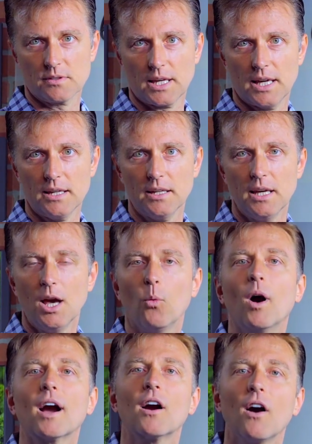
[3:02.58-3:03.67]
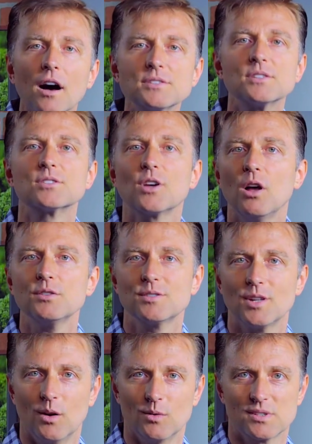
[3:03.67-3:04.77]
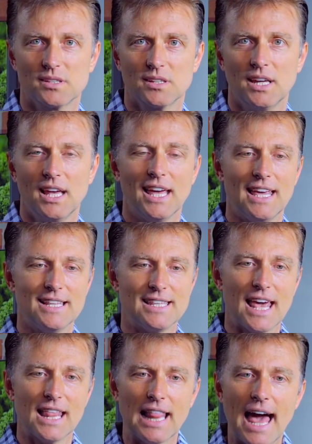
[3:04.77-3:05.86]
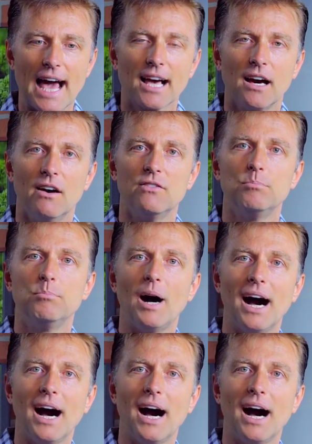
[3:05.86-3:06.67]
okay? What causes gallstones is a lack of